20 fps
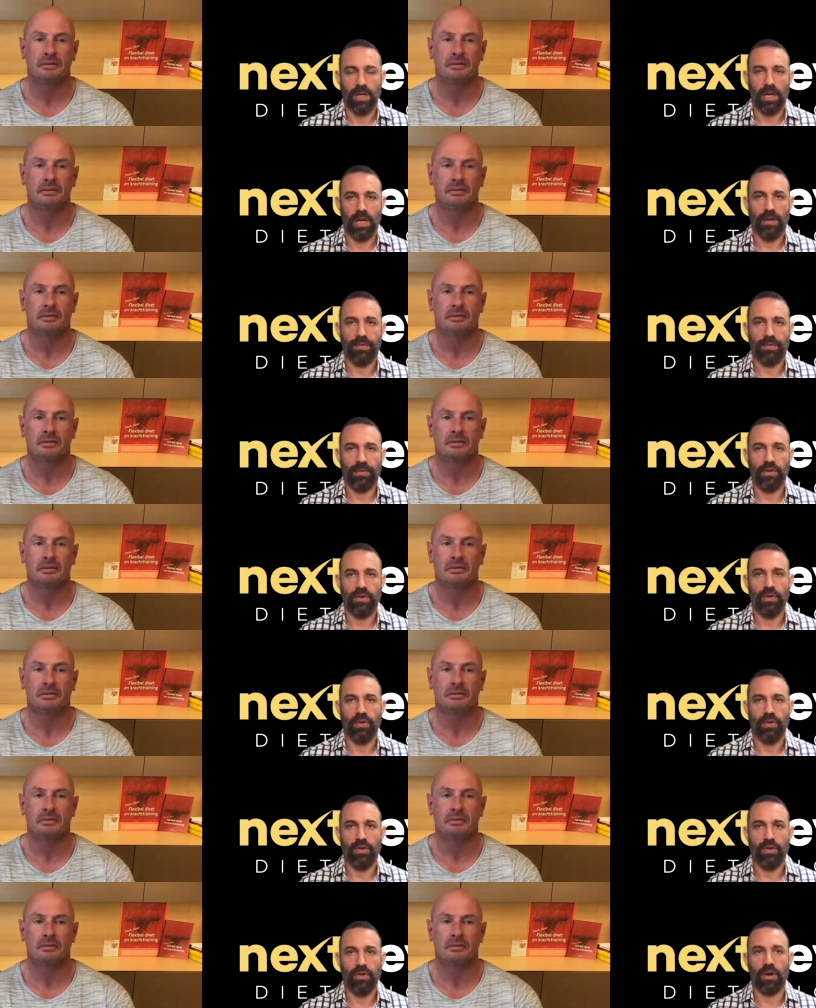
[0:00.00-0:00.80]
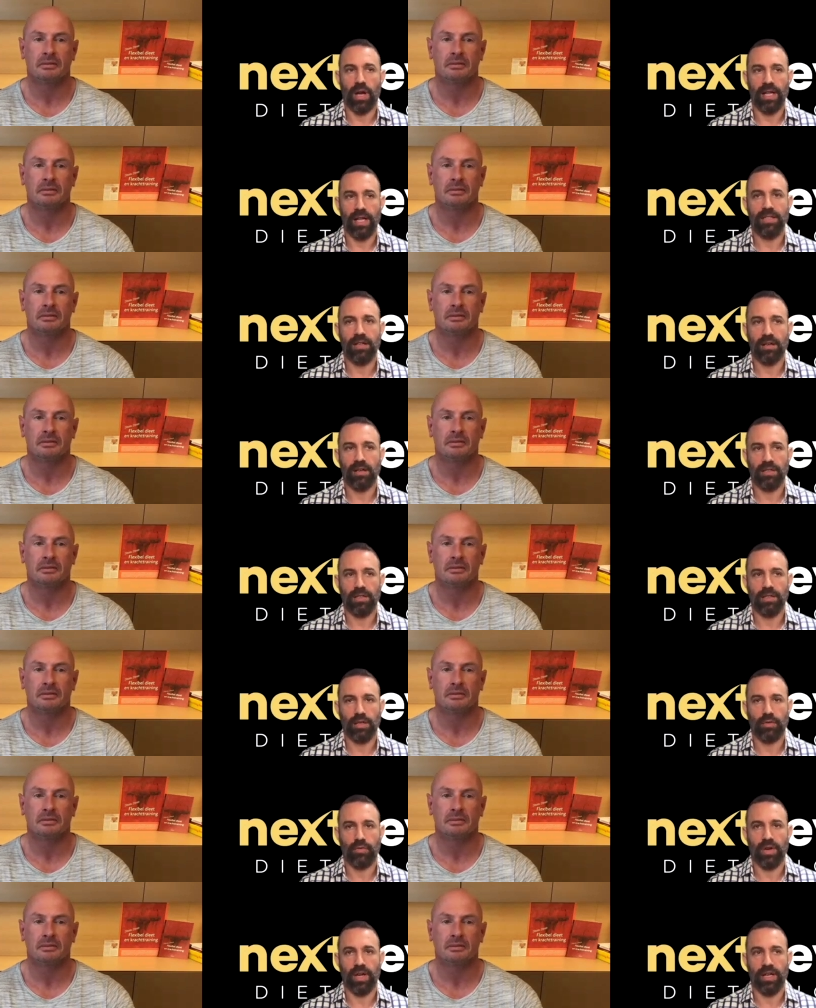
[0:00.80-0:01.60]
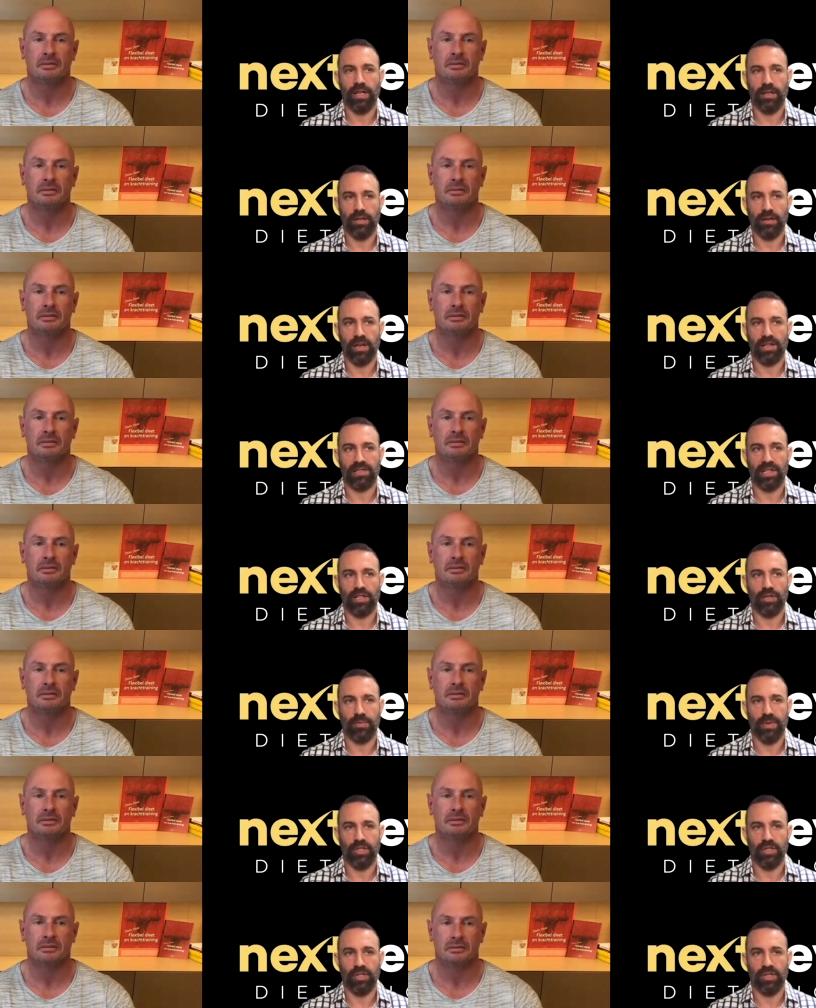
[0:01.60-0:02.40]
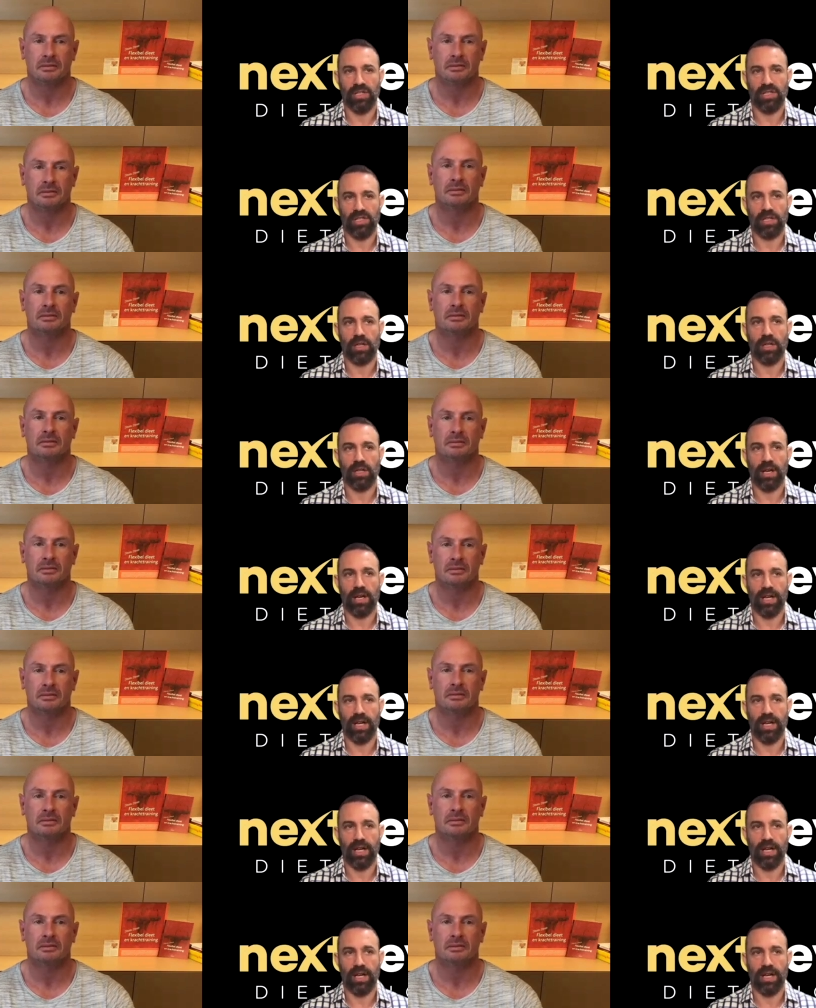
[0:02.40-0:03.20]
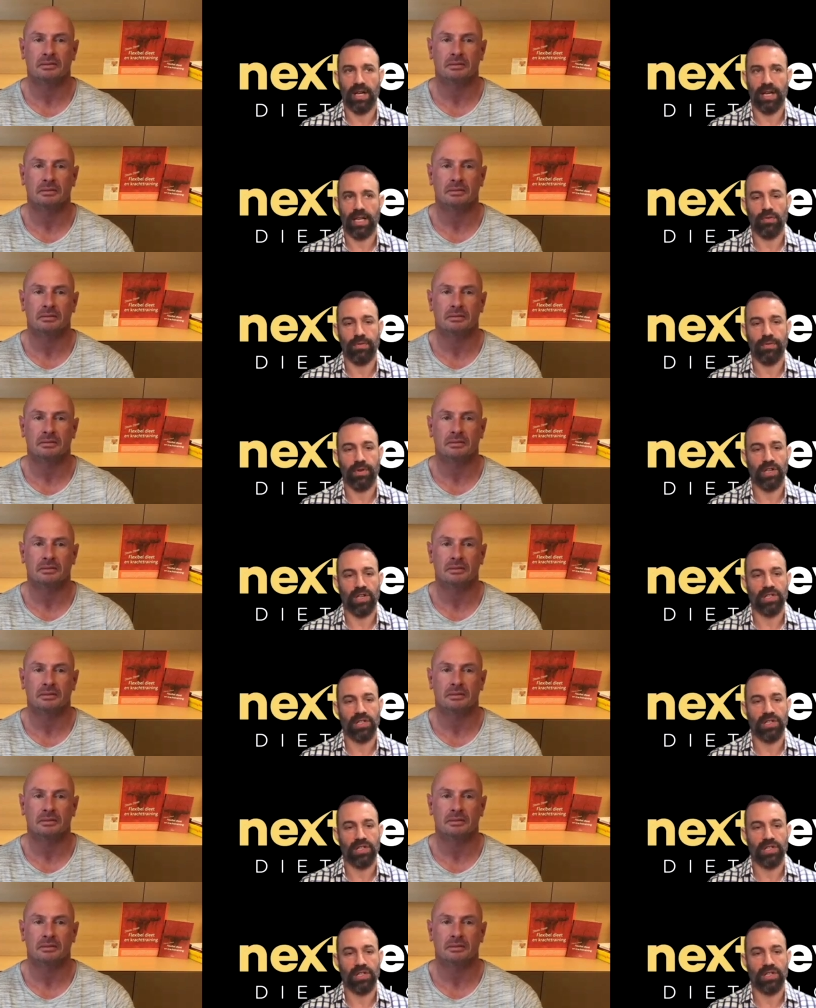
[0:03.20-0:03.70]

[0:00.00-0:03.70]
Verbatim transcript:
Speaker 1: If you're on TRT already and your SHBG is still high, again, you